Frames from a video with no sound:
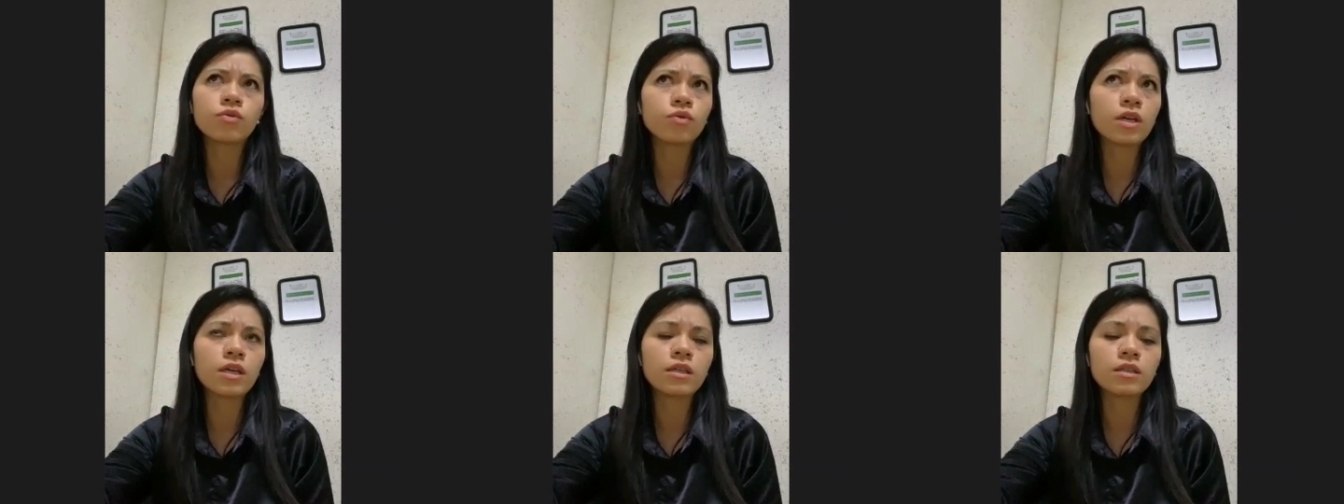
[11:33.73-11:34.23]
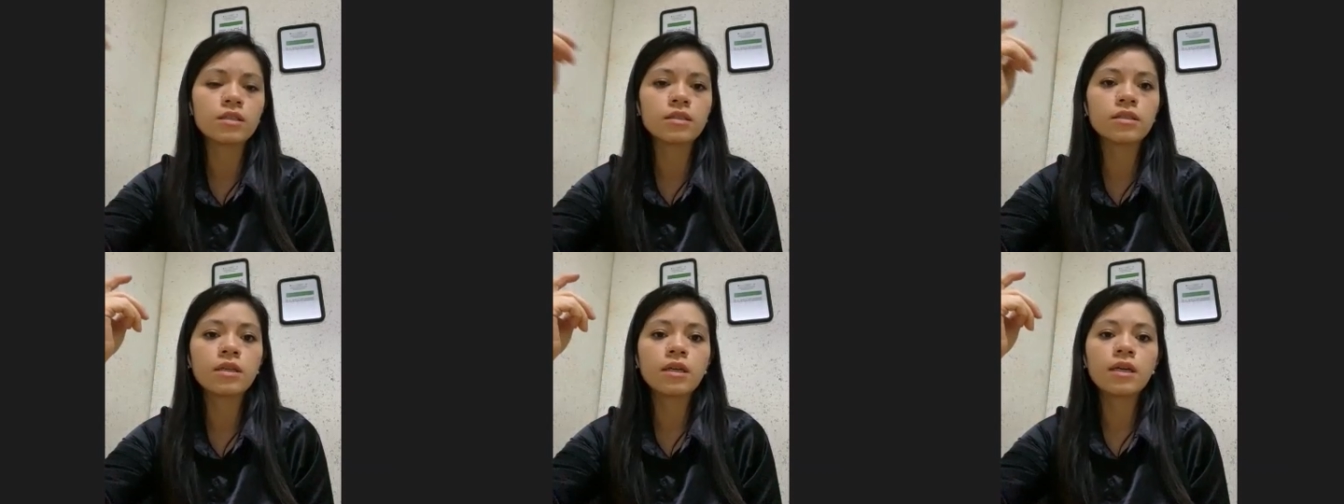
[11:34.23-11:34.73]
two days.
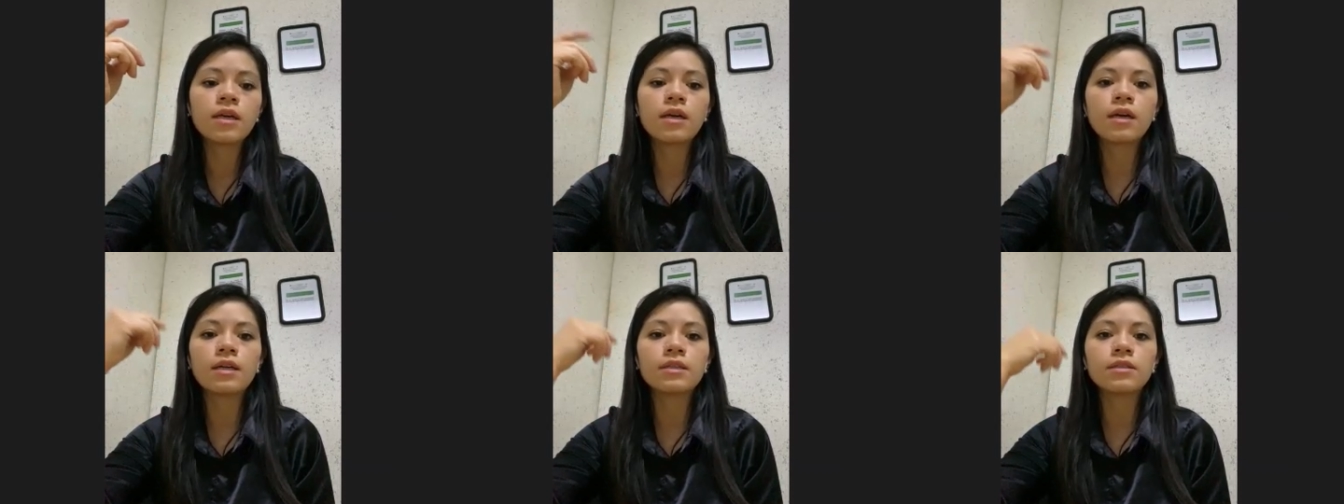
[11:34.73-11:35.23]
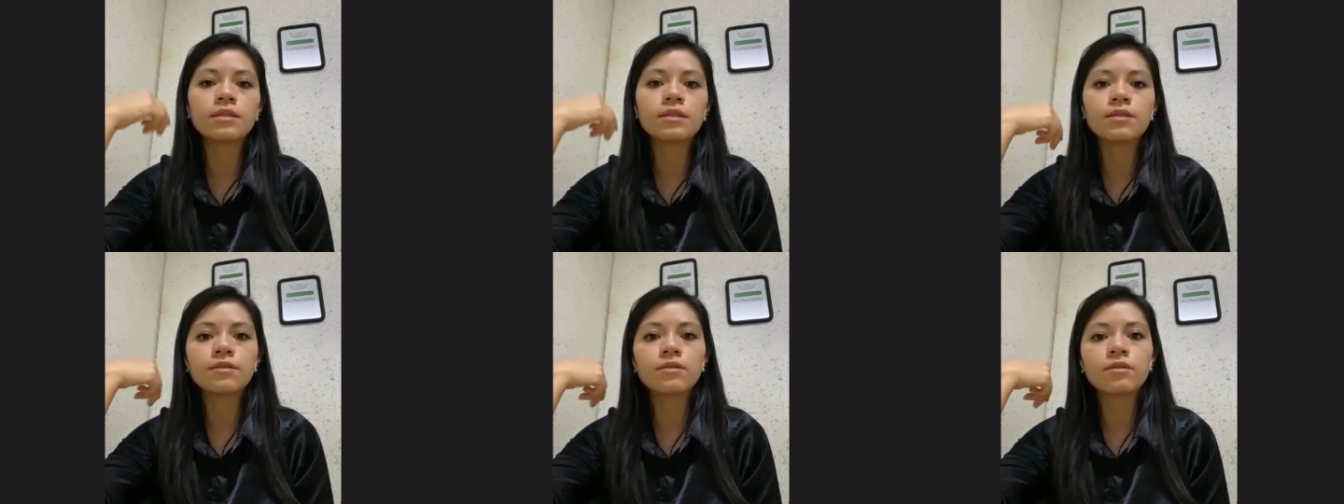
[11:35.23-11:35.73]
Okay, and so
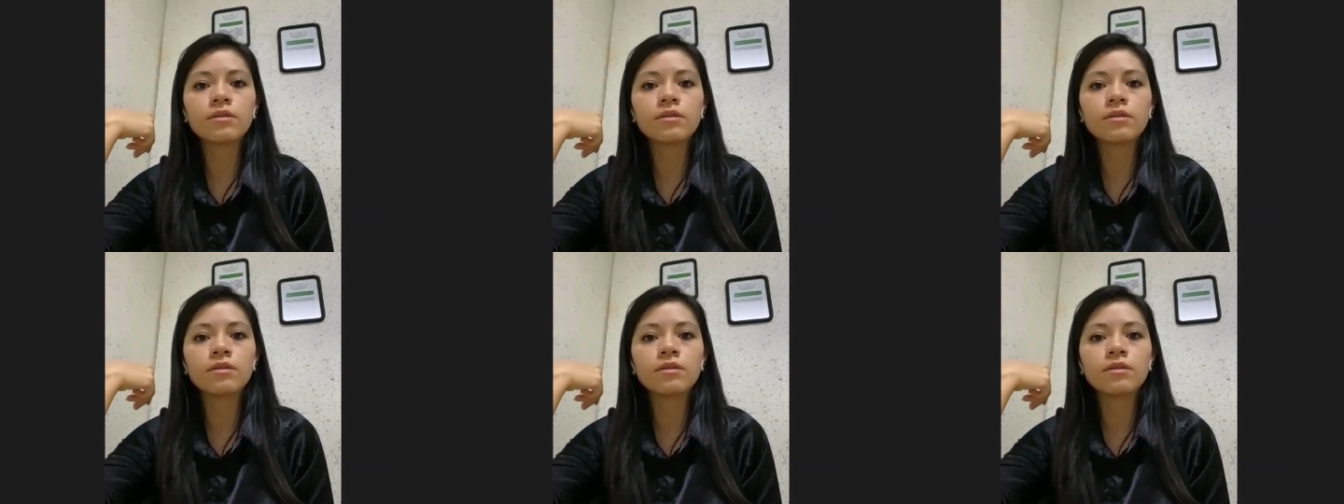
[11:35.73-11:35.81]
the